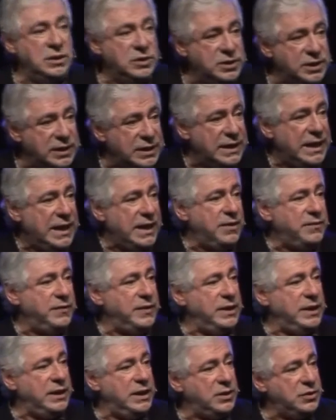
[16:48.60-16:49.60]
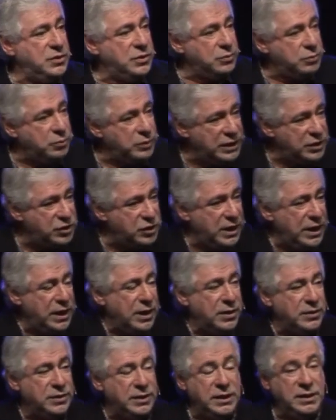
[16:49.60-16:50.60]
love and how to reach
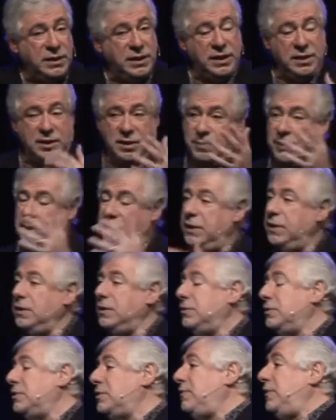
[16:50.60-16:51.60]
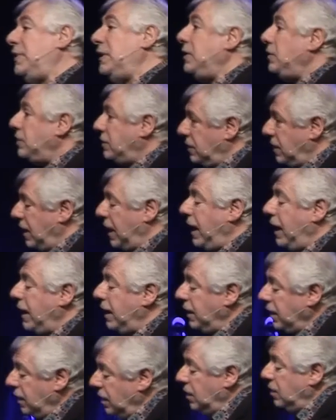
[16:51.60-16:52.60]
out in the political sphere.
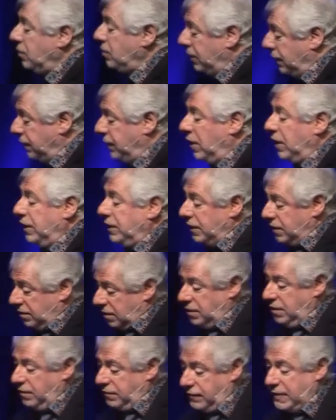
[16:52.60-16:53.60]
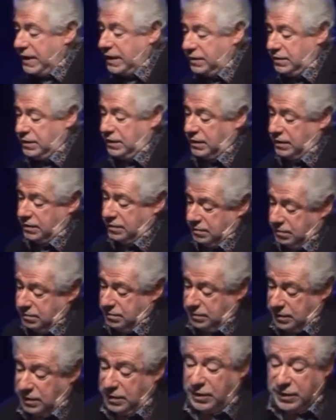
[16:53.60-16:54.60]
Today, we're finding, in fact, a
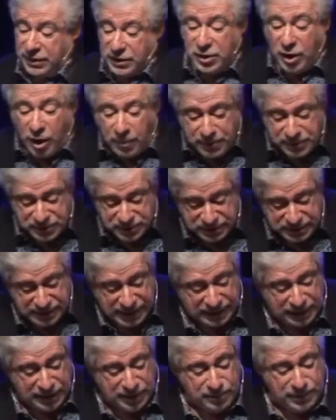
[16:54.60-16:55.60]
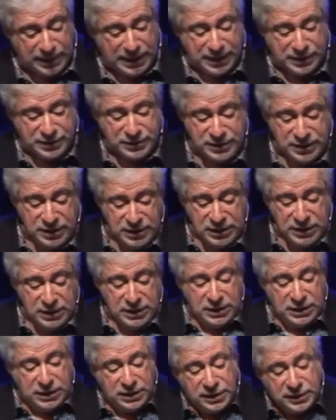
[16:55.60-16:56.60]
lot of the opposite taking place.
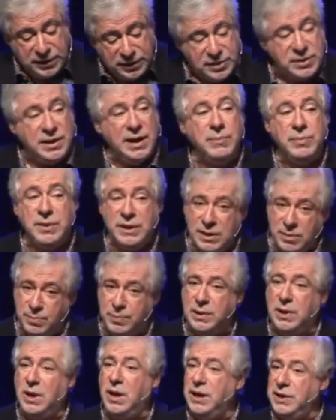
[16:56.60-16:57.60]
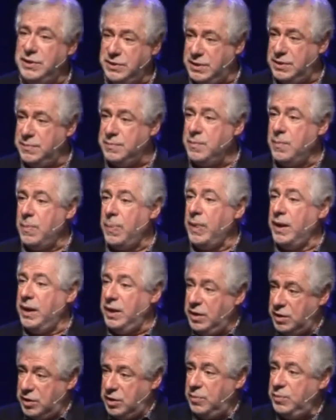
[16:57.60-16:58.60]
You know, the same thing applies
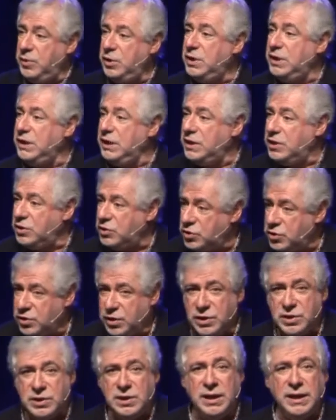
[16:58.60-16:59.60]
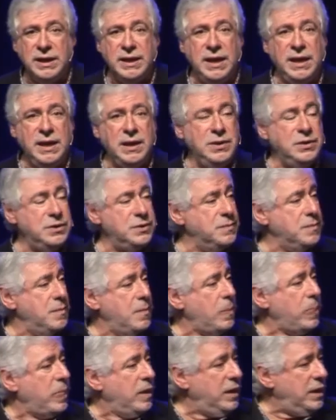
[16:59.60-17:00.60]
in a community, in a church like ours,
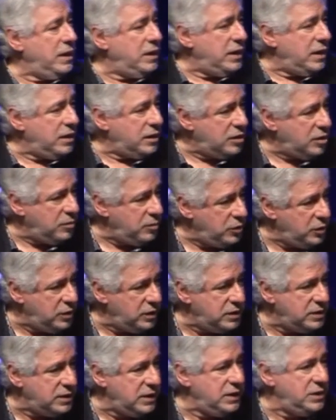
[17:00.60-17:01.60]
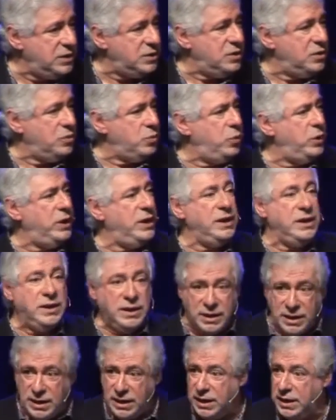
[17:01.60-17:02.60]
in our communities. We
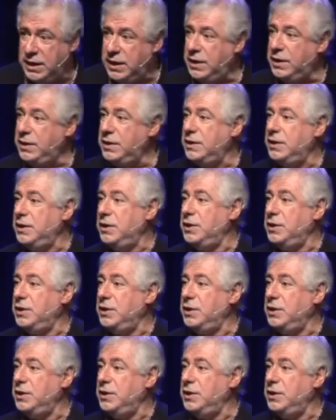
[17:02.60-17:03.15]
need